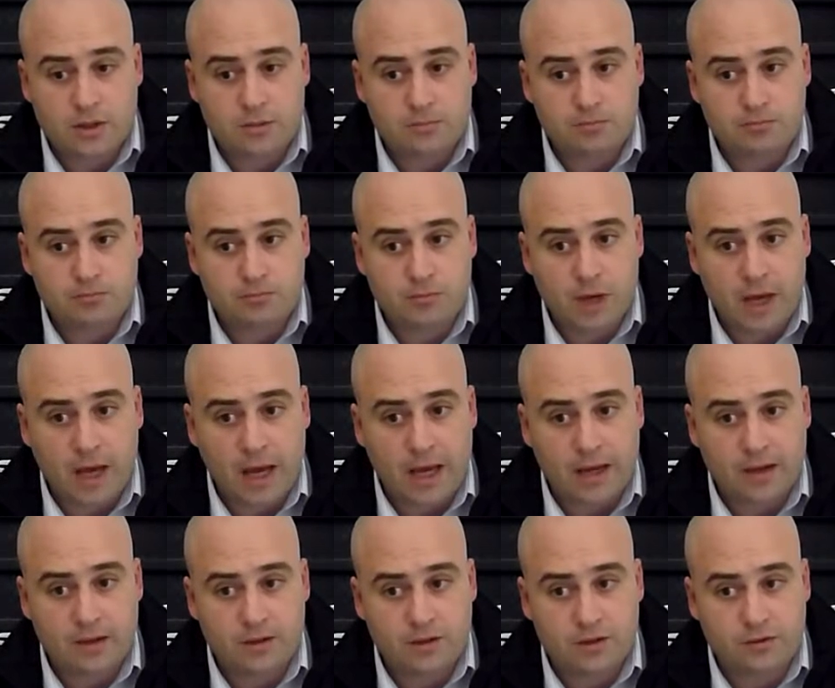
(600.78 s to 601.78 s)
um, I
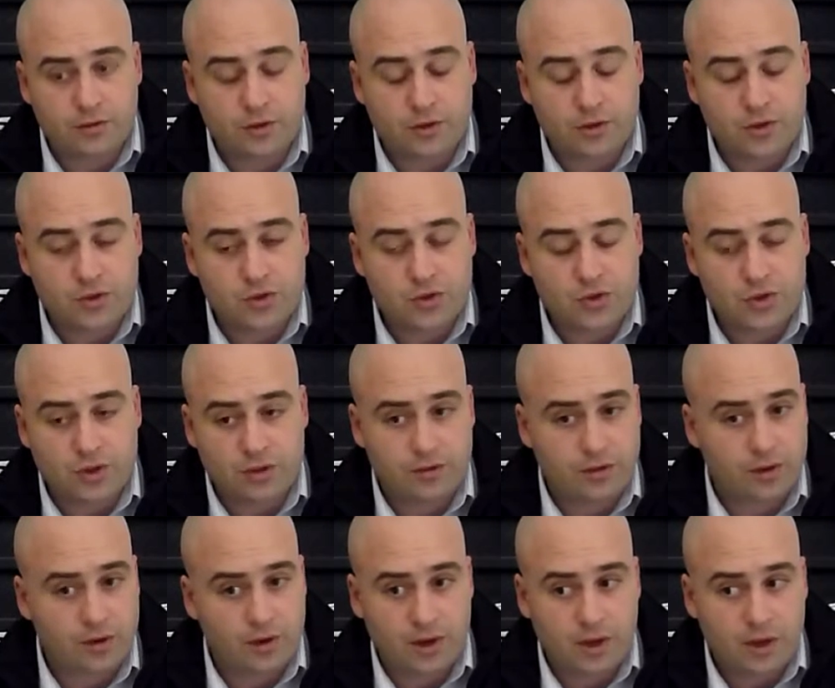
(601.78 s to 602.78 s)
had a diverse
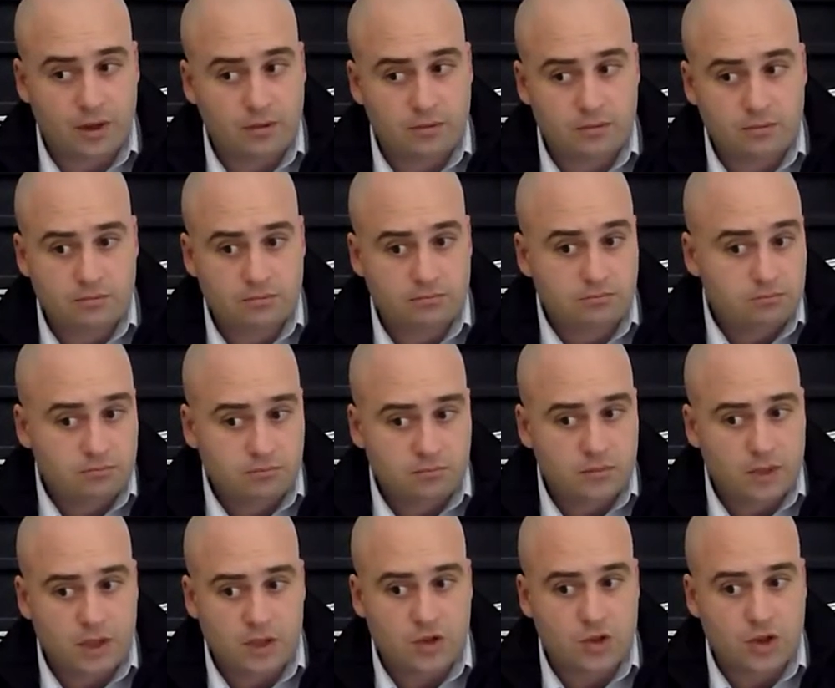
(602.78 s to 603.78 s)
and very
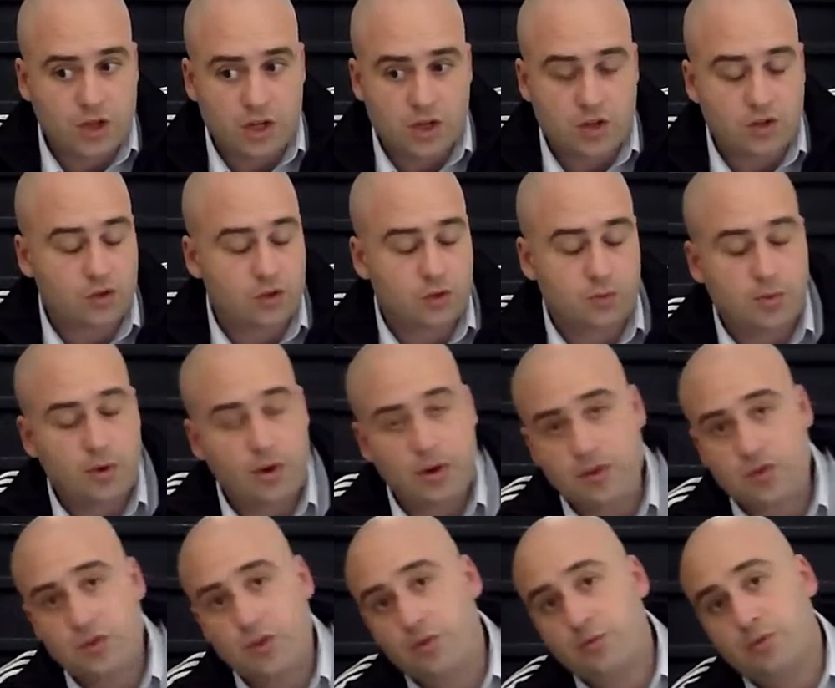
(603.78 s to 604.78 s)
educational
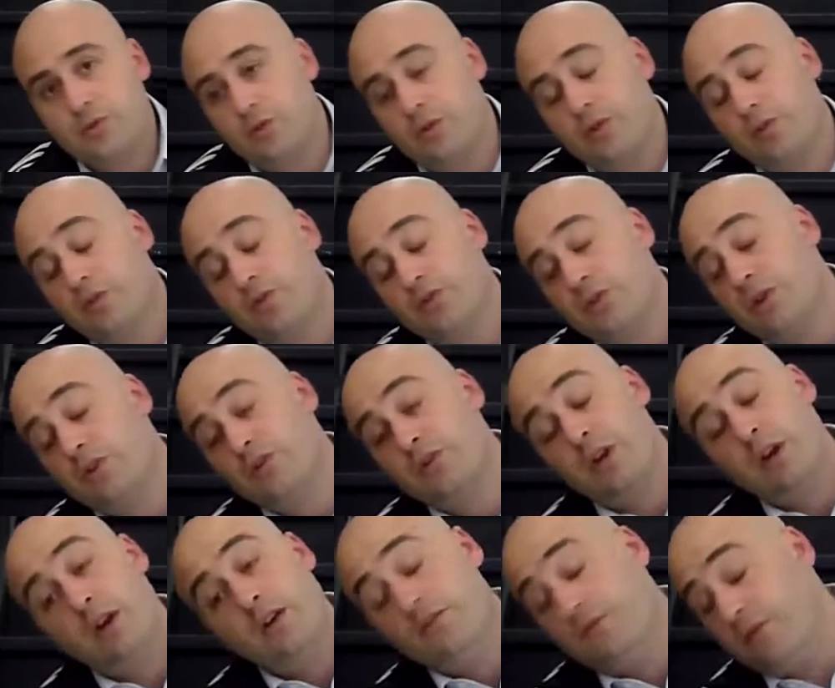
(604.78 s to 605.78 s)
experience though during those
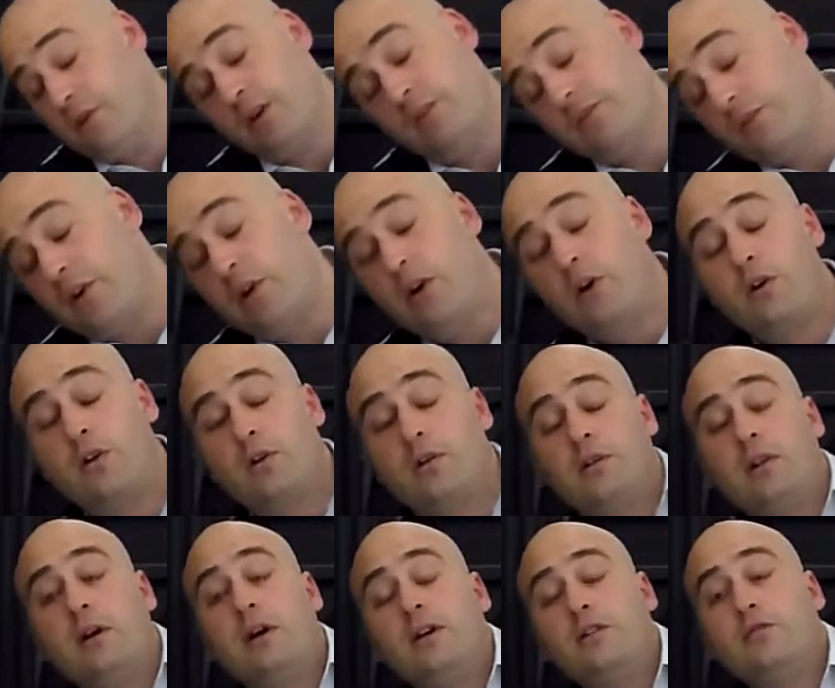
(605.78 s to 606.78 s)
years. Very, very
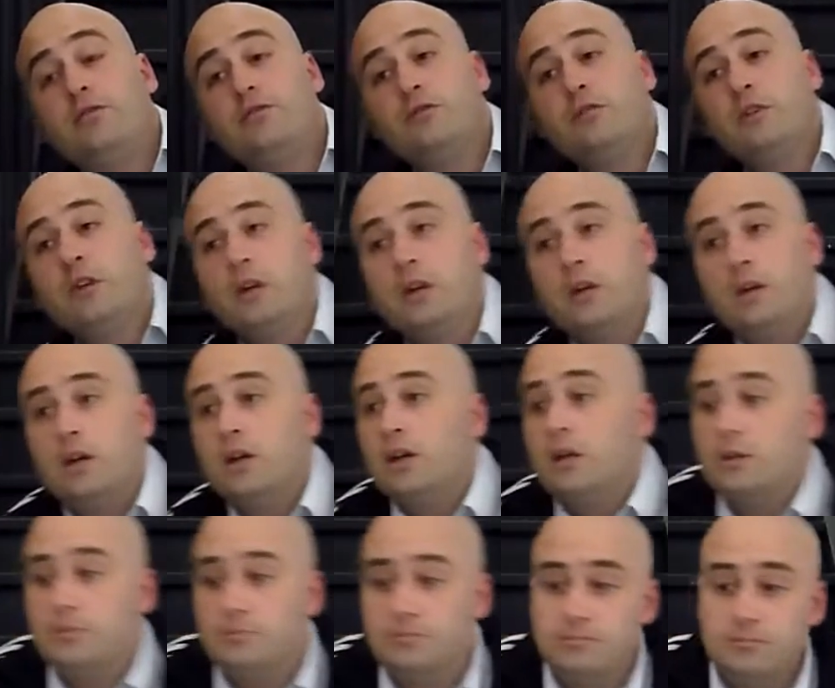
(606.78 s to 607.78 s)
hard life
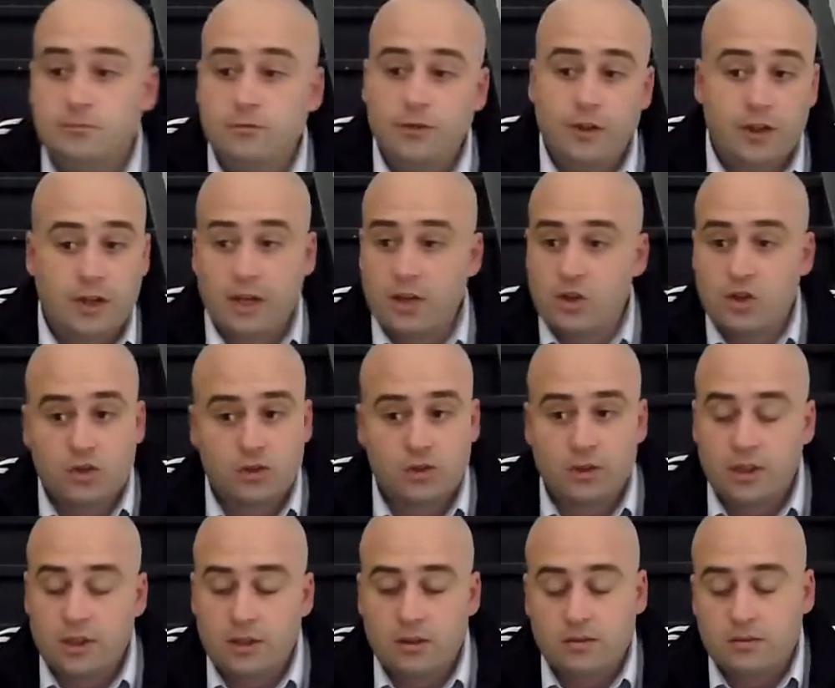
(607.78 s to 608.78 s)
um,
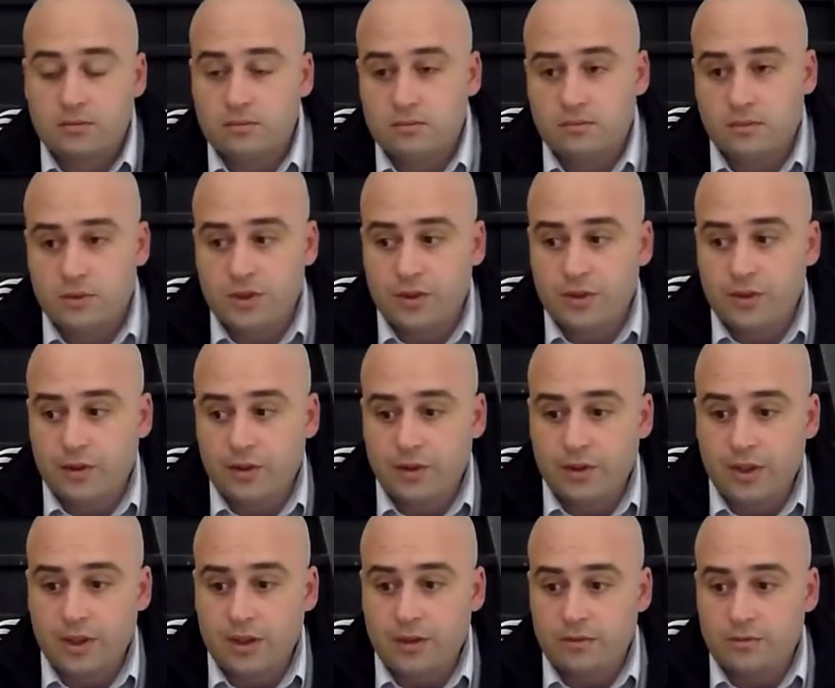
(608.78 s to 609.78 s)
financially and
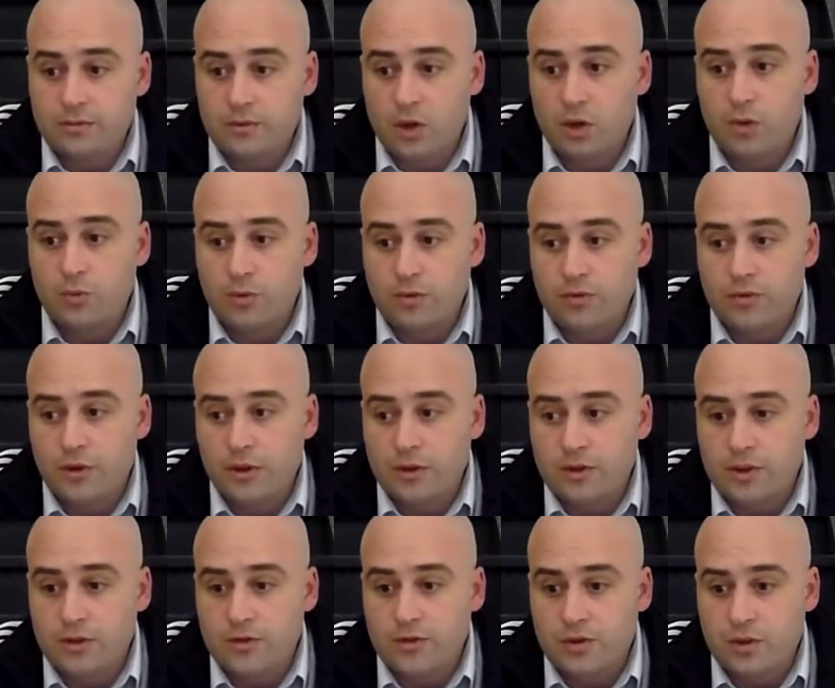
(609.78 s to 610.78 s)
materially and cope with
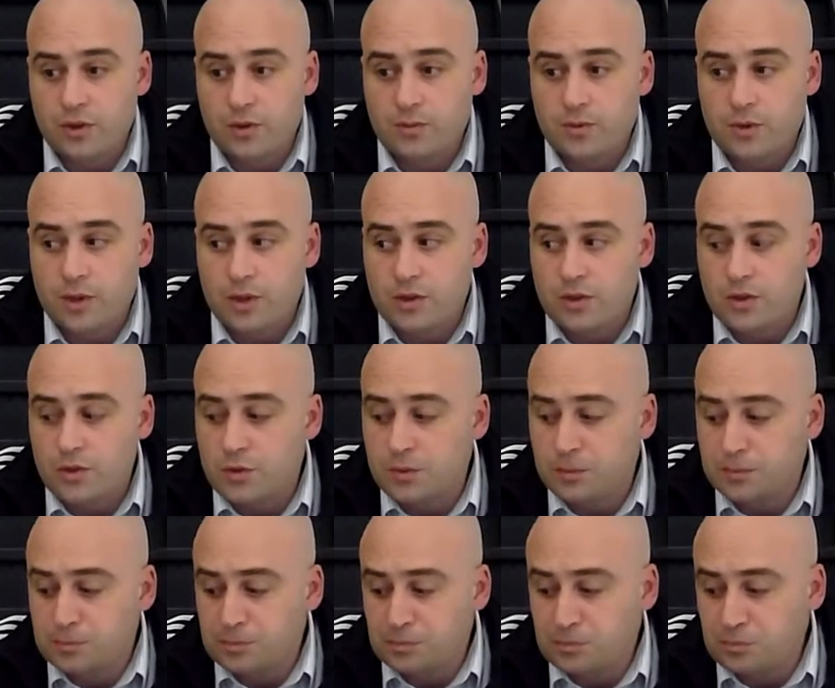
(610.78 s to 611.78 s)
very tough circumstances.